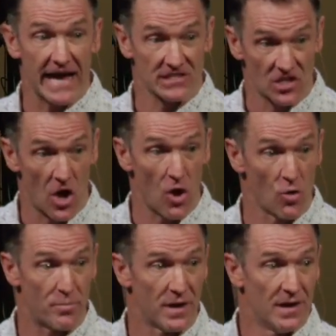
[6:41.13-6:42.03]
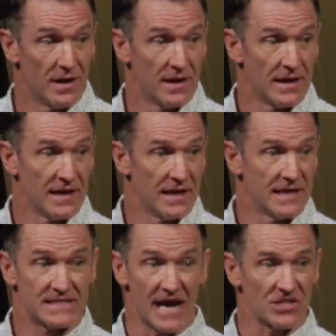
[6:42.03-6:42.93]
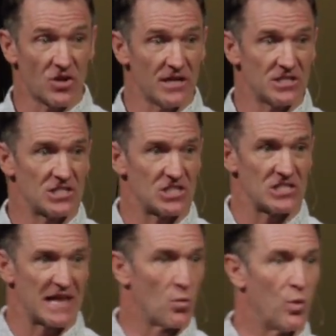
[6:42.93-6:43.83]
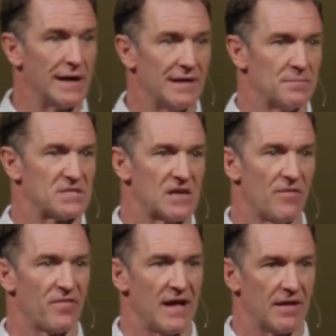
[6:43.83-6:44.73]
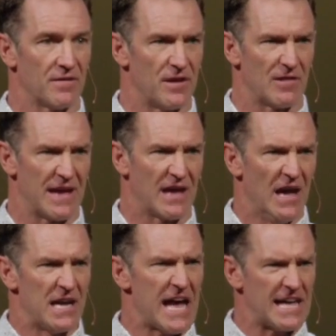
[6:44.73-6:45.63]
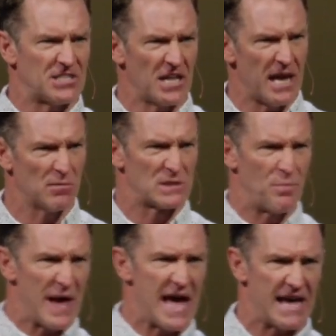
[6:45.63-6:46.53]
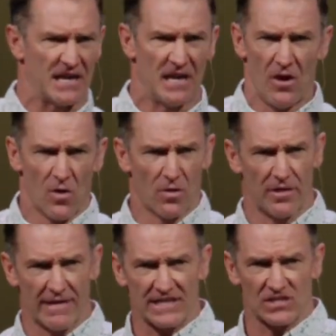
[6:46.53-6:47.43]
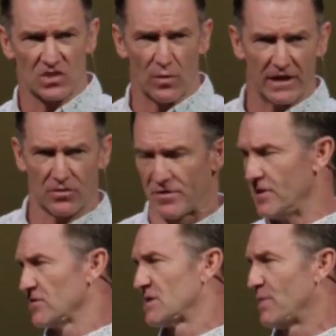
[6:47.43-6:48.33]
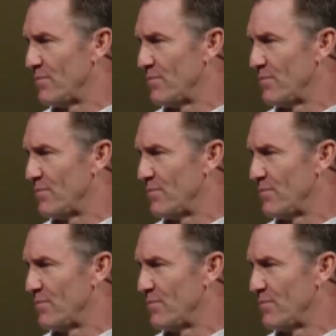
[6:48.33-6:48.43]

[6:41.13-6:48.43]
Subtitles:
has hope, he's not trying to just like will himself there like, yeah, today was bad, and or the last 23 years have